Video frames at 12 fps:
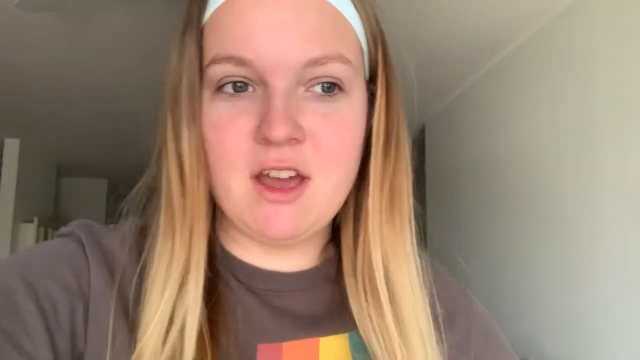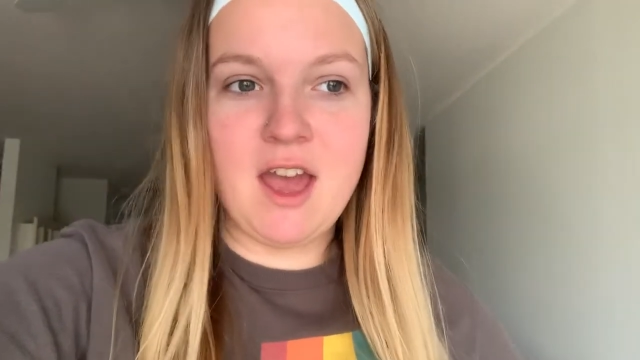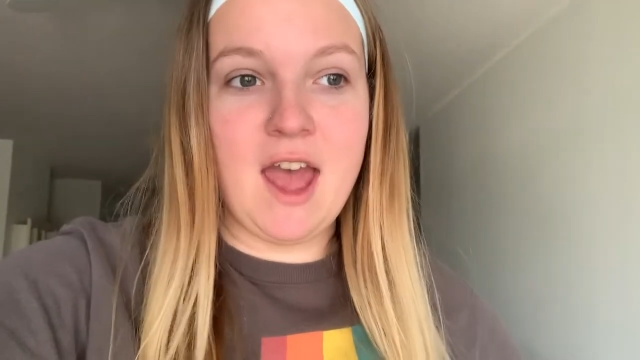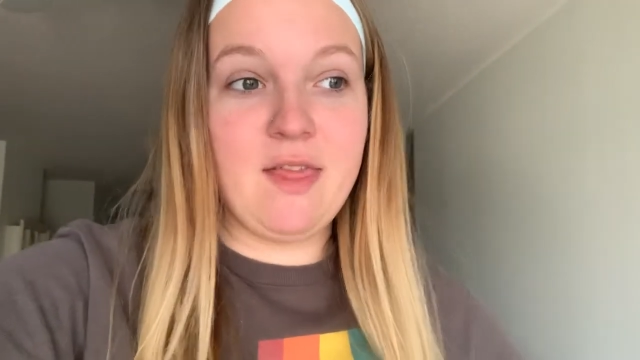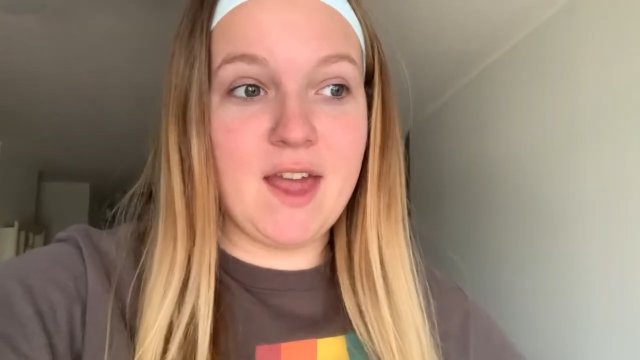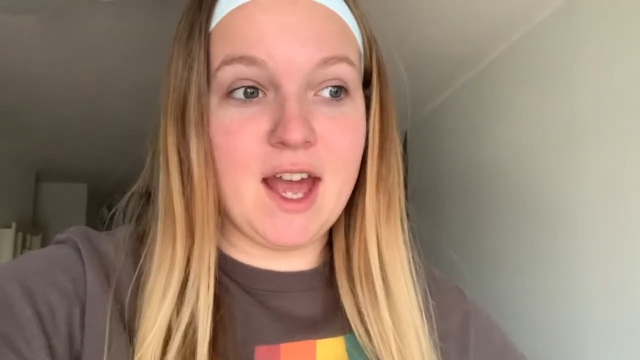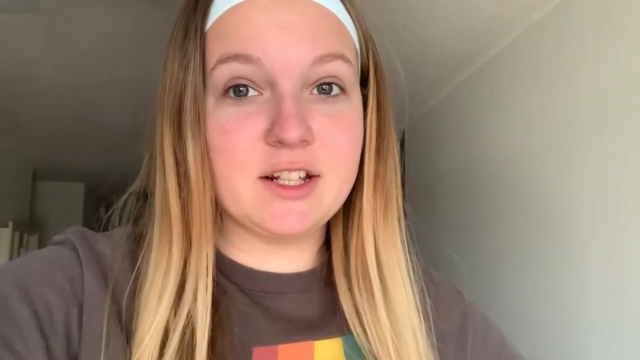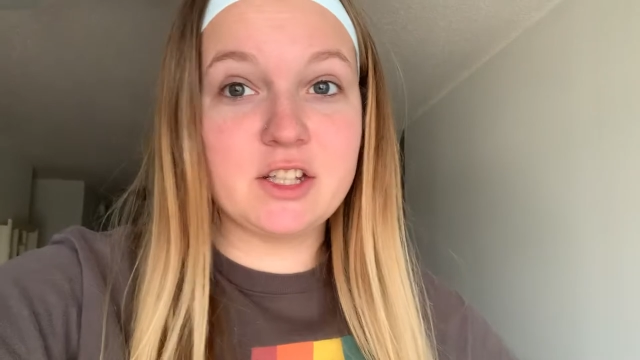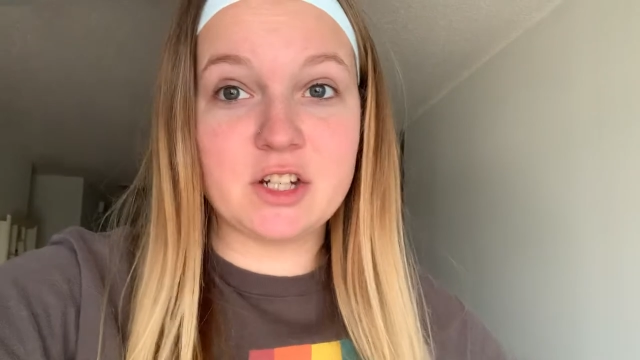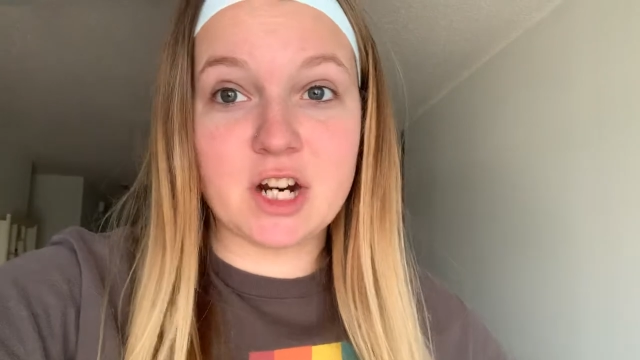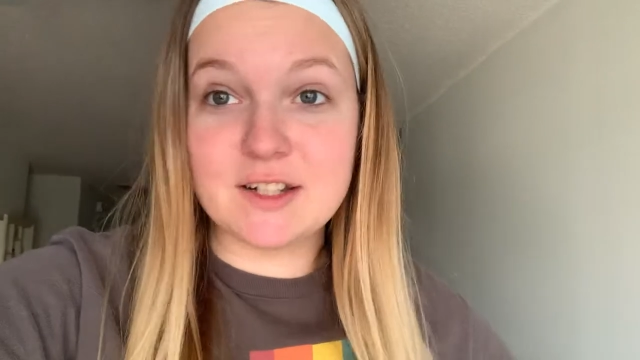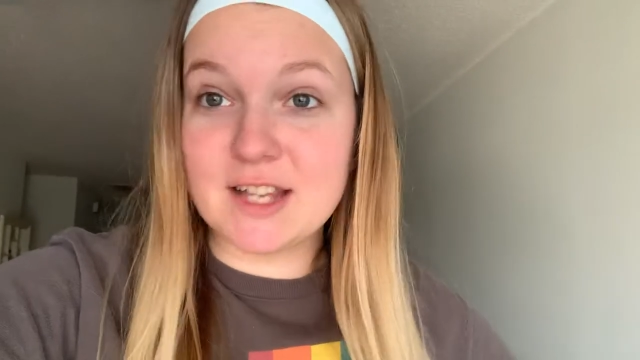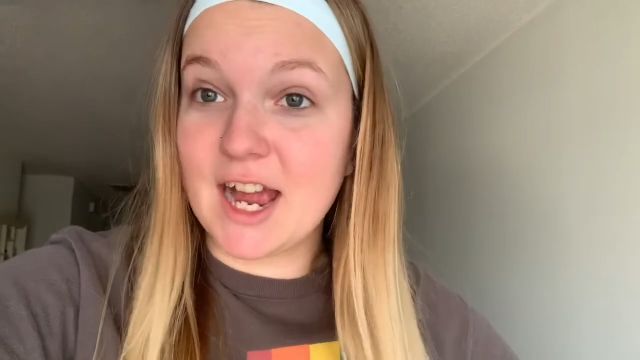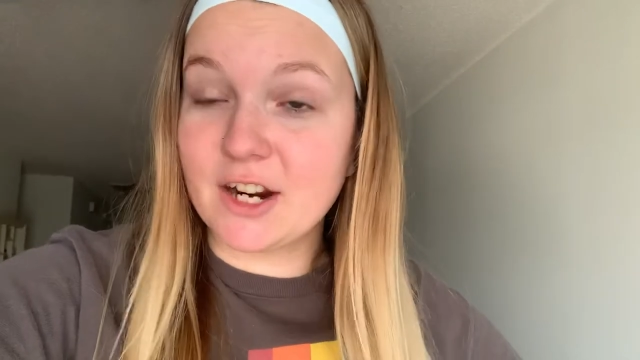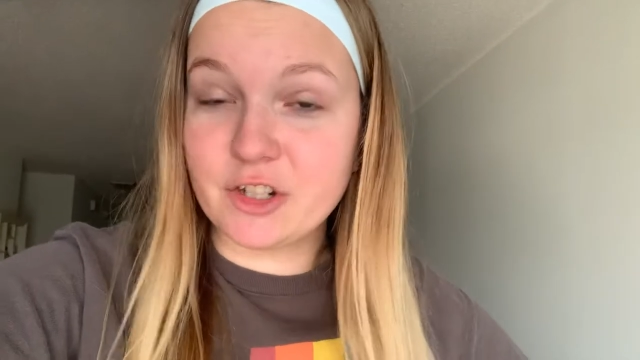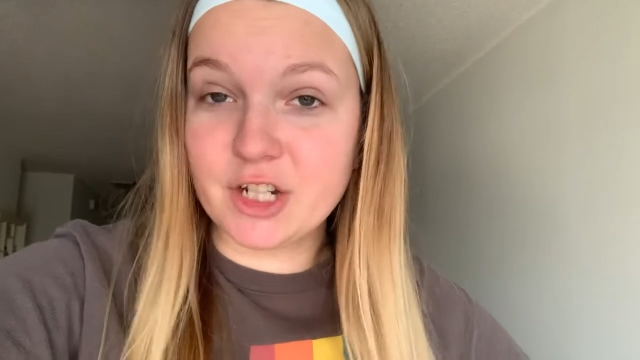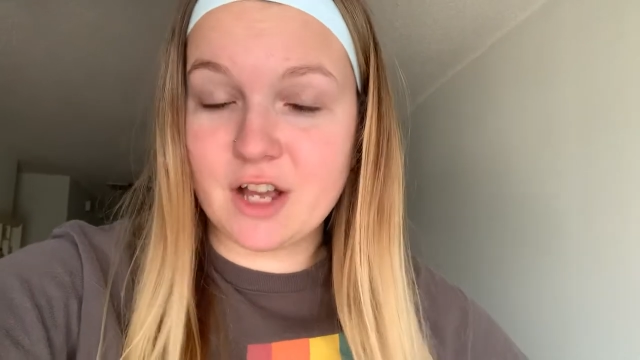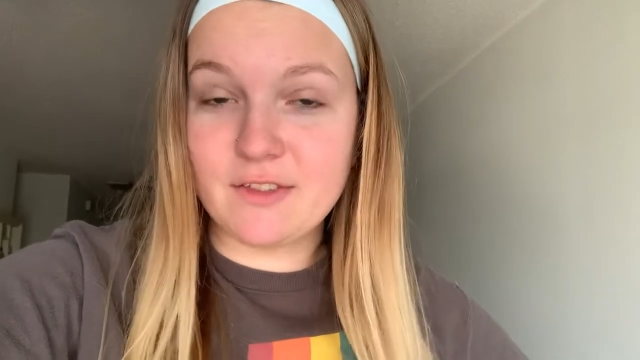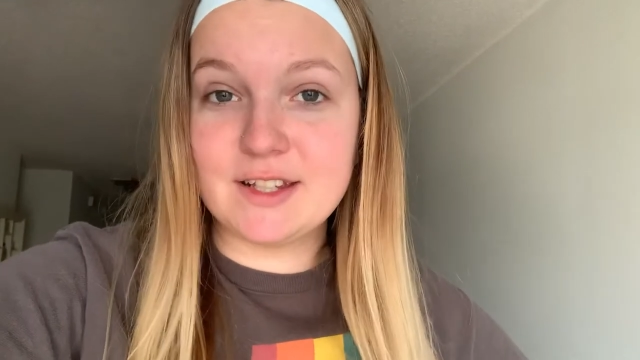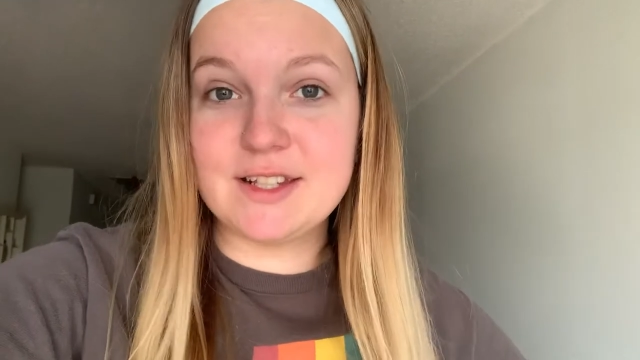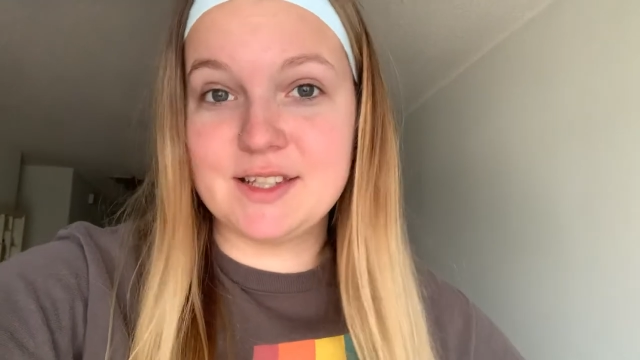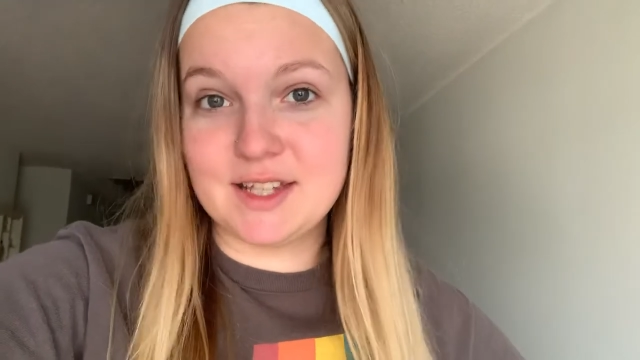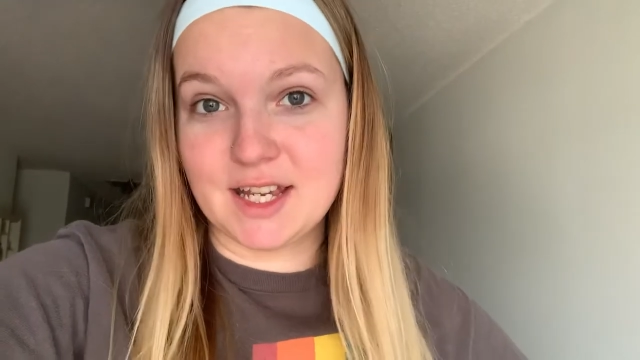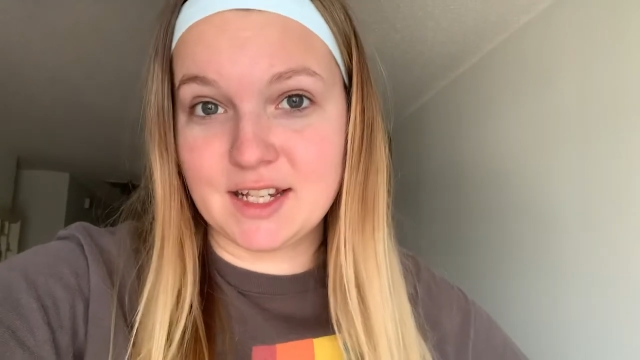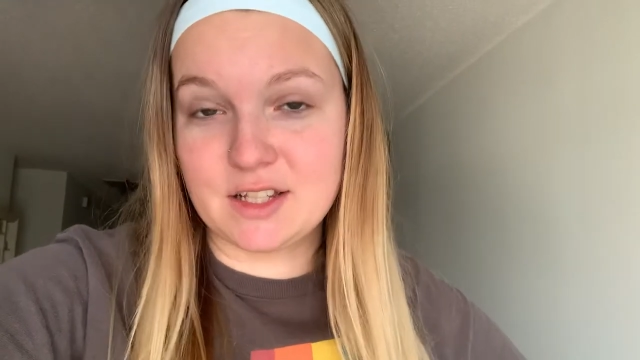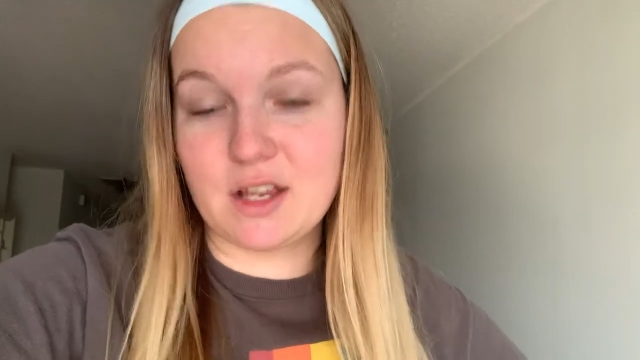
and that starts actually on the 6th.